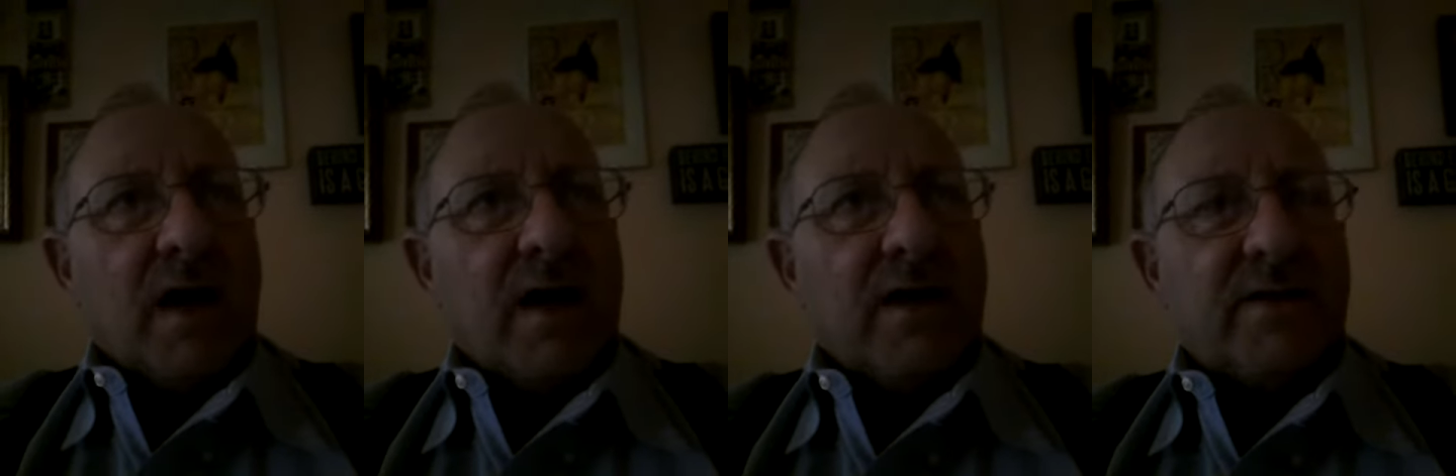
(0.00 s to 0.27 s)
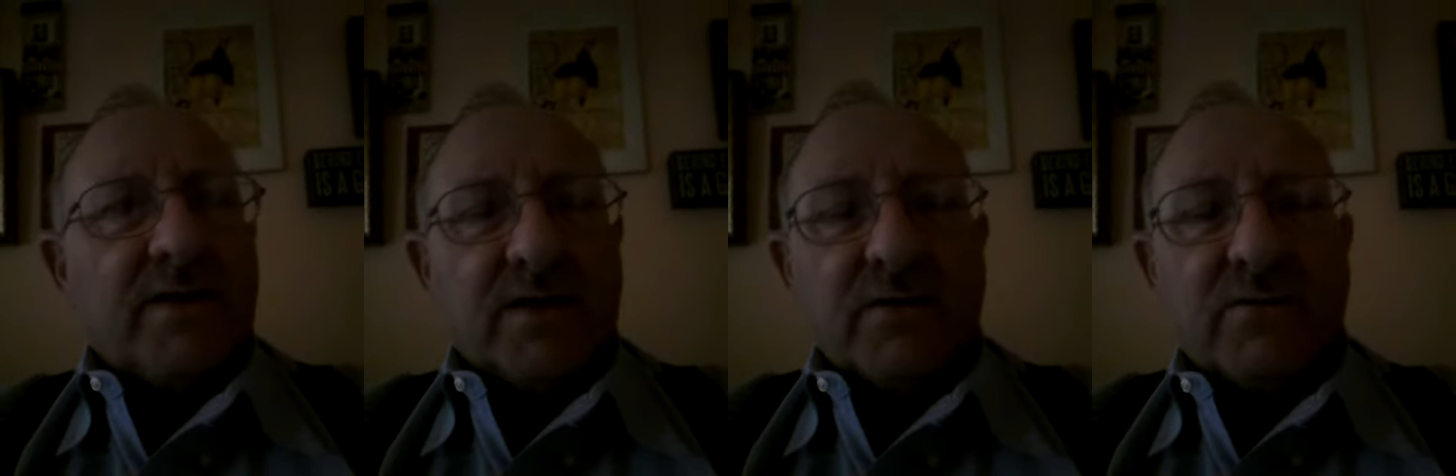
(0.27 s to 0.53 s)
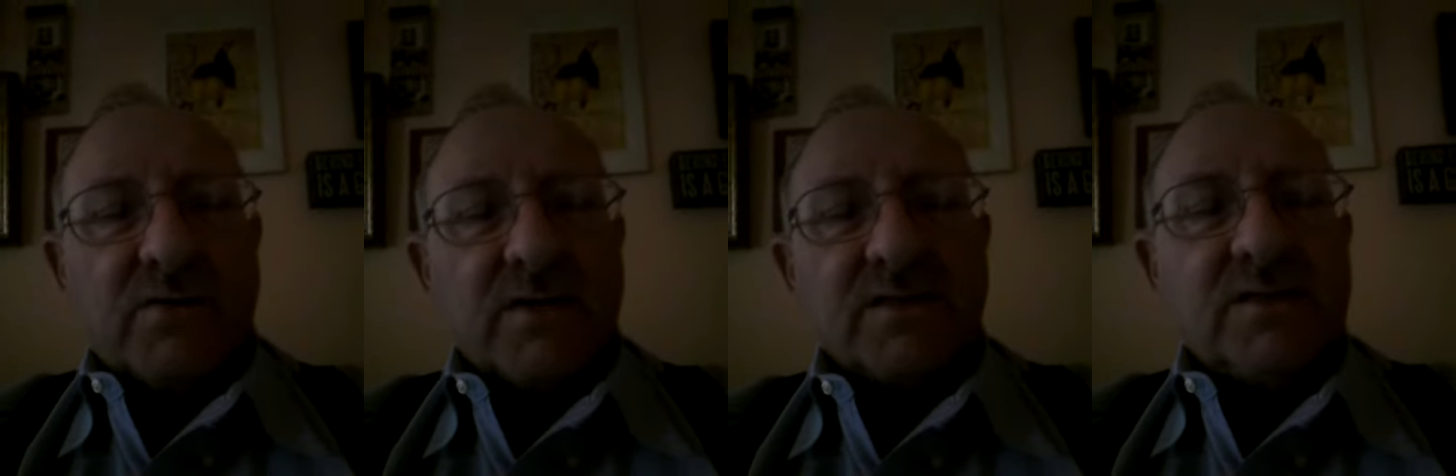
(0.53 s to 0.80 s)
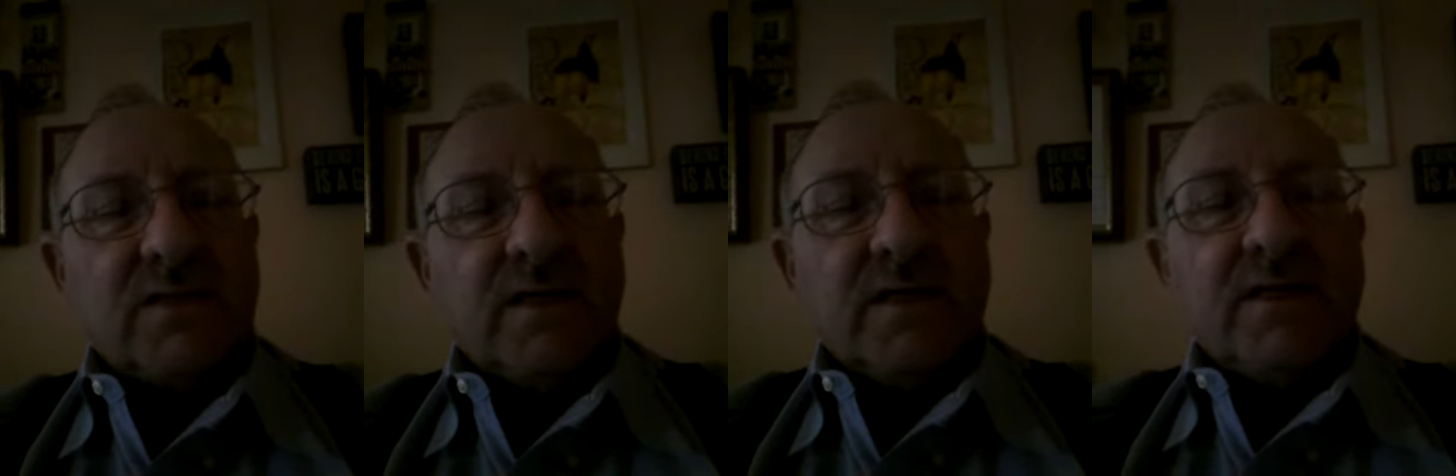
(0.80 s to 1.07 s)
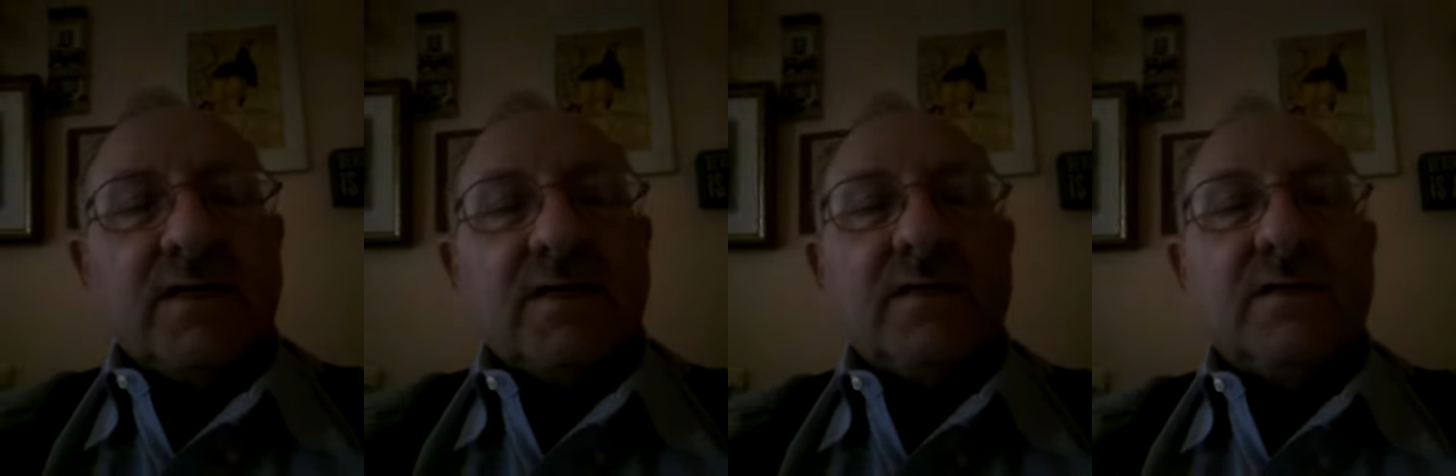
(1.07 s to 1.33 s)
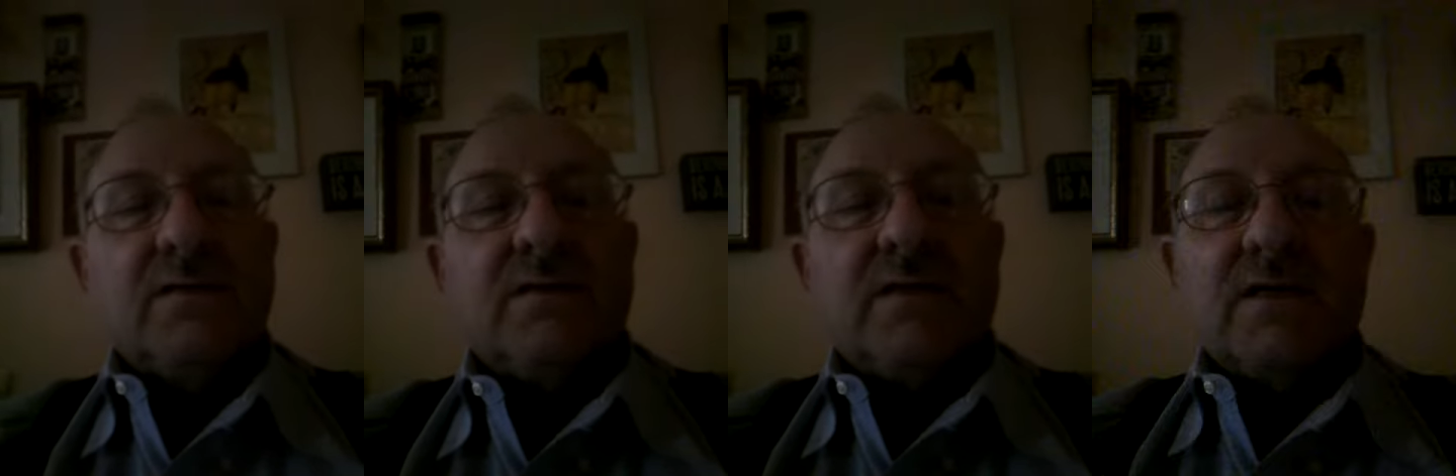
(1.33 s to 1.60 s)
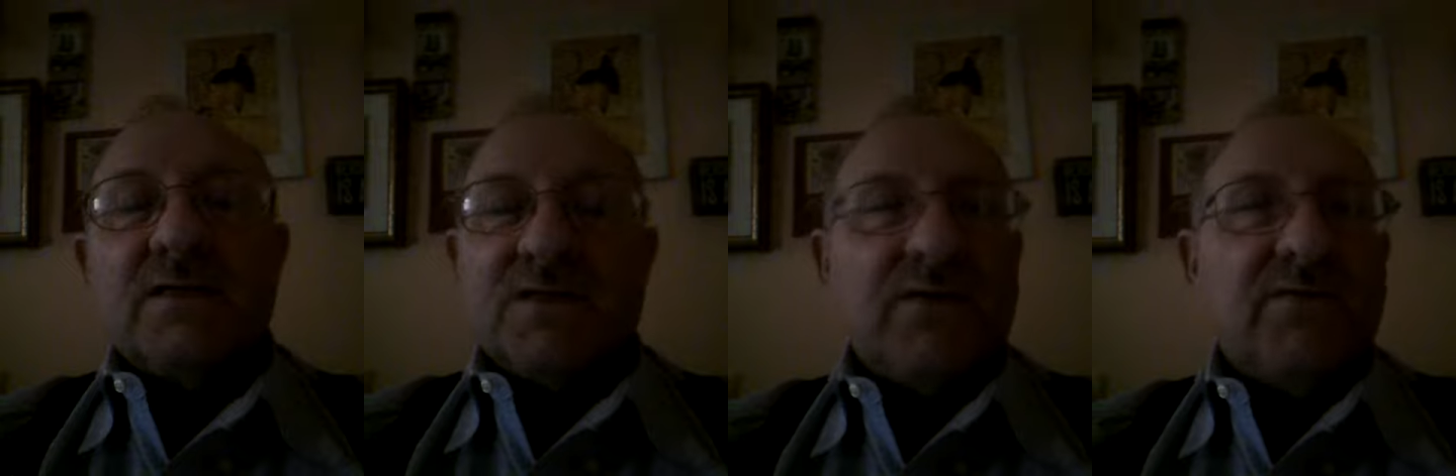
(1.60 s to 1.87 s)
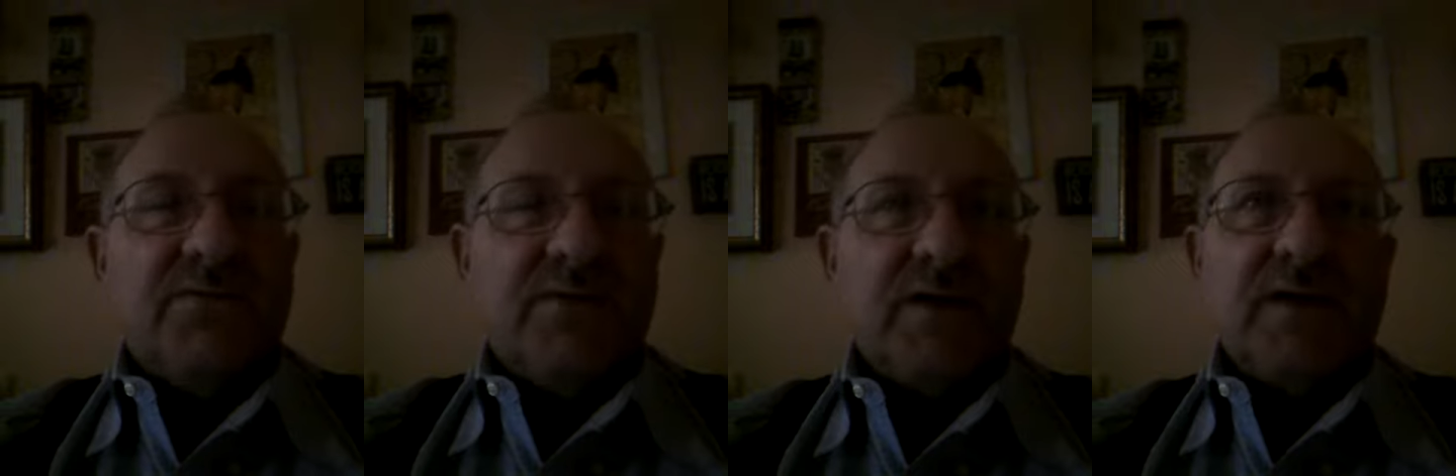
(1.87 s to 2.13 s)
I think Christie
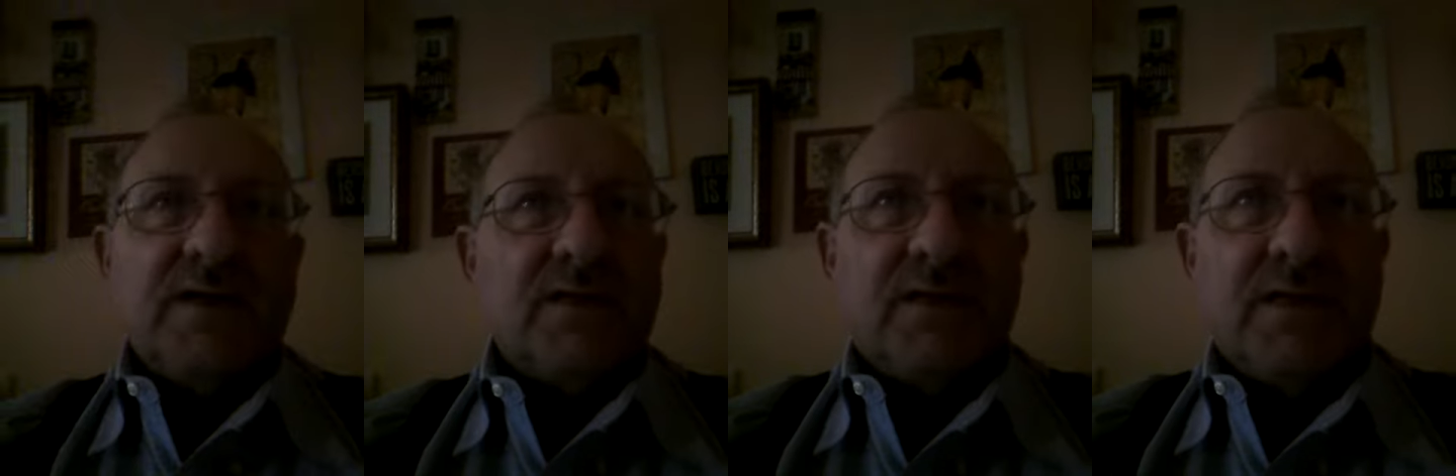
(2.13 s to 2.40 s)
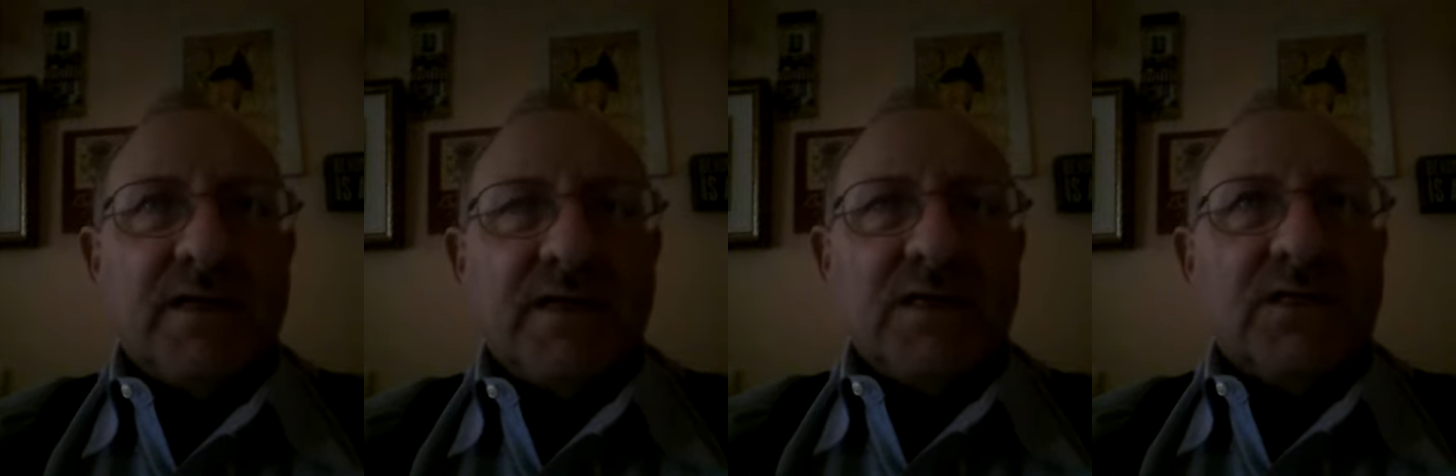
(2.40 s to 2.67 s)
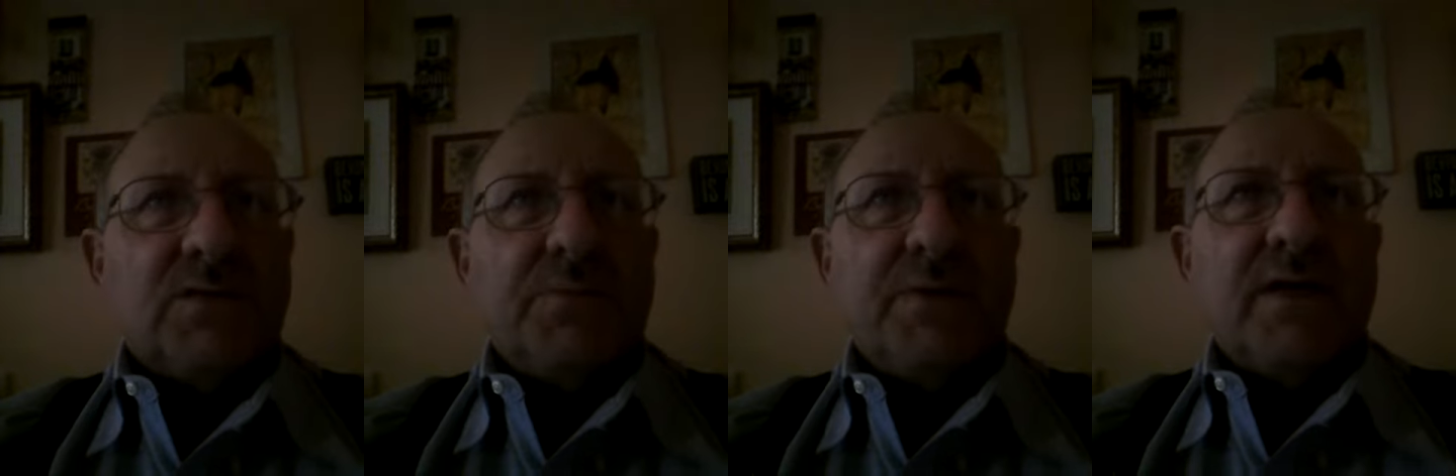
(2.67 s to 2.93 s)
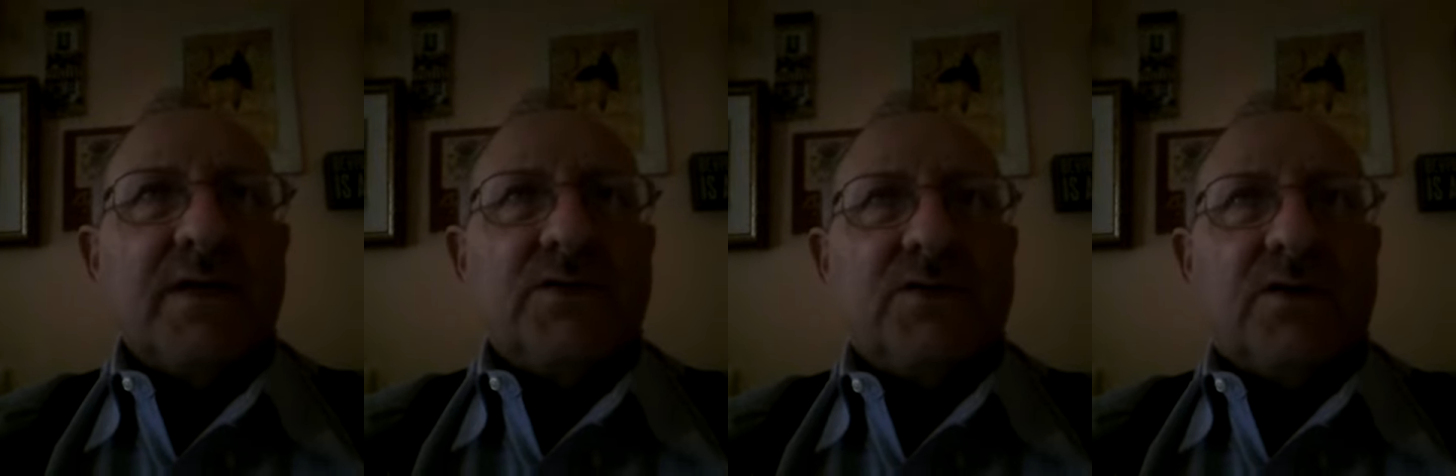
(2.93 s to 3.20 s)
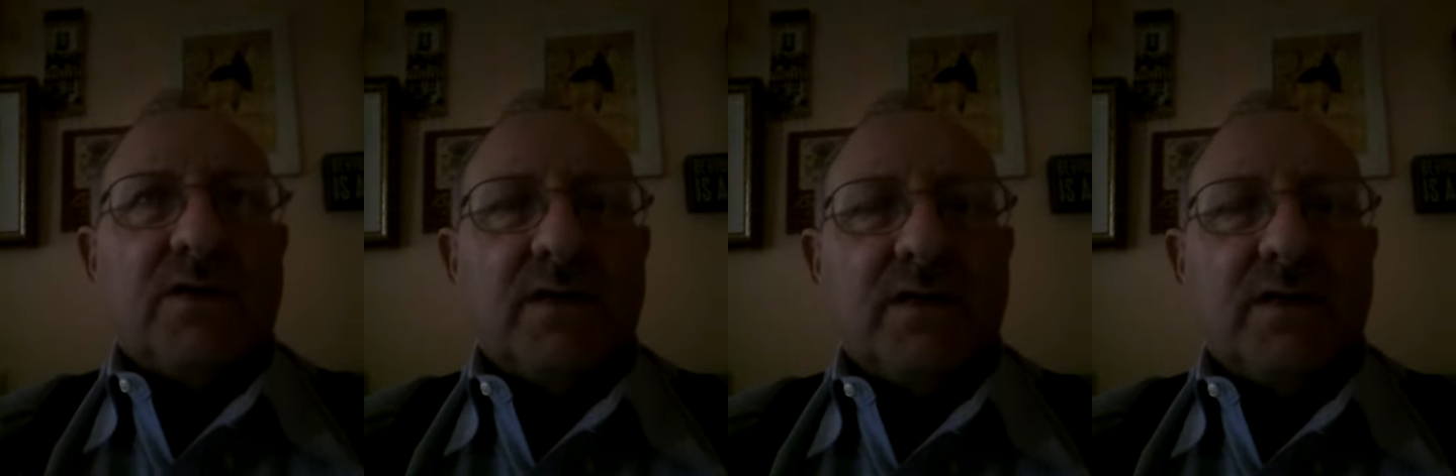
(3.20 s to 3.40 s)
doesn't fit into his picture.